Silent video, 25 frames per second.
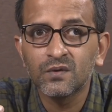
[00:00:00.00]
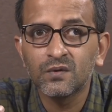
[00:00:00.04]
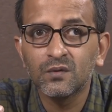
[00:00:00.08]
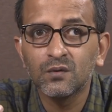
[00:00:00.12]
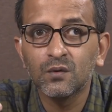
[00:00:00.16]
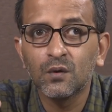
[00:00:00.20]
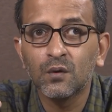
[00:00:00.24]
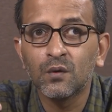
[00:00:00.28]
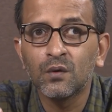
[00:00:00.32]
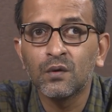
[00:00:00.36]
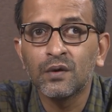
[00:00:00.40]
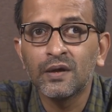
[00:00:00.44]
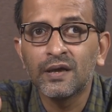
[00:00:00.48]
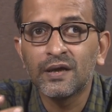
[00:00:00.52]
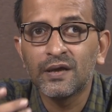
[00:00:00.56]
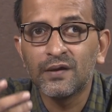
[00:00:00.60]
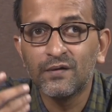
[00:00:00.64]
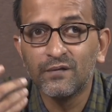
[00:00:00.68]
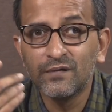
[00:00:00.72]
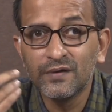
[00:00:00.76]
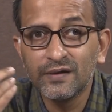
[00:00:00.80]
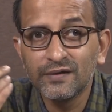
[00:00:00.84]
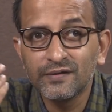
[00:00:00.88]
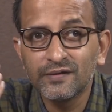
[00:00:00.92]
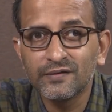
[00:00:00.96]
no
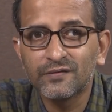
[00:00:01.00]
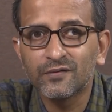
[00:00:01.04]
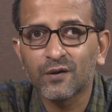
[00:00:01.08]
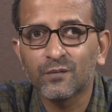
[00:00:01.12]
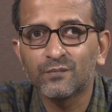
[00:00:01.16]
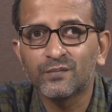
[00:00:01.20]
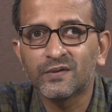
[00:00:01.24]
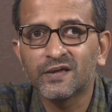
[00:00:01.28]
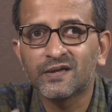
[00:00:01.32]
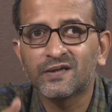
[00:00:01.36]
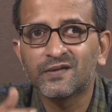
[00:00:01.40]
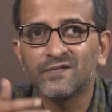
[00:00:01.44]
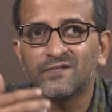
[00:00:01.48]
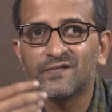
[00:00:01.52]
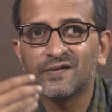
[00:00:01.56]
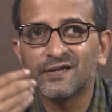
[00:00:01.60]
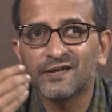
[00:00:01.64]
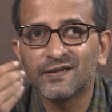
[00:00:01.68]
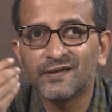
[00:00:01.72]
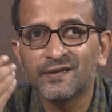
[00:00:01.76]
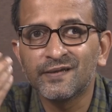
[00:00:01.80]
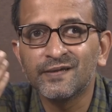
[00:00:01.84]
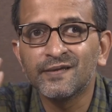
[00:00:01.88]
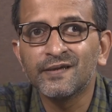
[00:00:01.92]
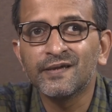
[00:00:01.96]
even this
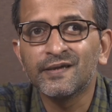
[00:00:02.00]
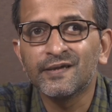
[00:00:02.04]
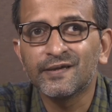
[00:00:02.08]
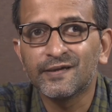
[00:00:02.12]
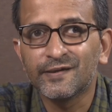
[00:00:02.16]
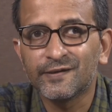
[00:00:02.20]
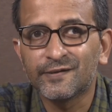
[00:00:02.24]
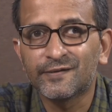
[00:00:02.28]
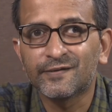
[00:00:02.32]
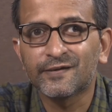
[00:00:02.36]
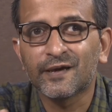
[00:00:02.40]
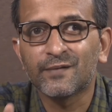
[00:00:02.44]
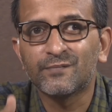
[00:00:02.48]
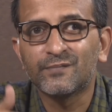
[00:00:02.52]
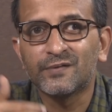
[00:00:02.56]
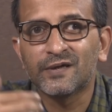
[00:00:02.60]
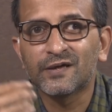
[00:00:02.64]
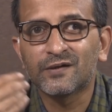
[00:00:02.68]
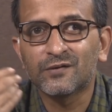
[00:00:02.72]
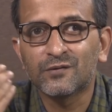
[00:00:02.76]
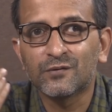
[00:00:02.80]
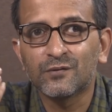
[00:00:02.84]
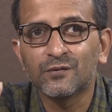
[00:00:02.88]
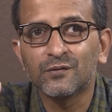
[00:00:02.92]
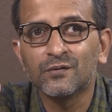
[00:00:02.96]
objectivity is
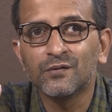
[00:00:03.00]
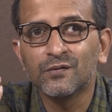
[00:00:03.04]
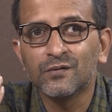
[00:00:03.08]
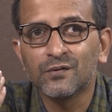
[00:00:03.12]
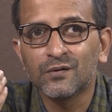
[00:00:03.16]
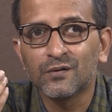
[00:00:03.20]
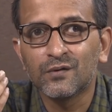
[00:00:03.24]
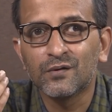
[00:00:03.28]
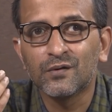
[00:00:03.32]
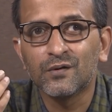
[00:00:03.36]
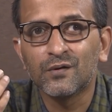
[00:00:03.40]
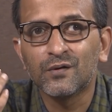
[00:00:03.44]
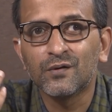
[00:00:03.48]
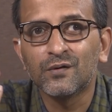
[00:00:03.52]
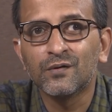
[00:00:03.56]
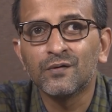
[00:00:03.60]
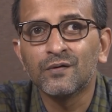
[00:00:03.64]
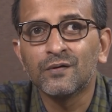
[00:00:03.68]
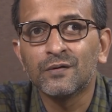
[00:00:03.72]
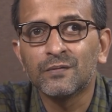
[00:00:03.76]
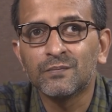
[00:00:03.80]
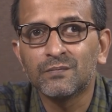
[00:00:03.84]
subject to uh,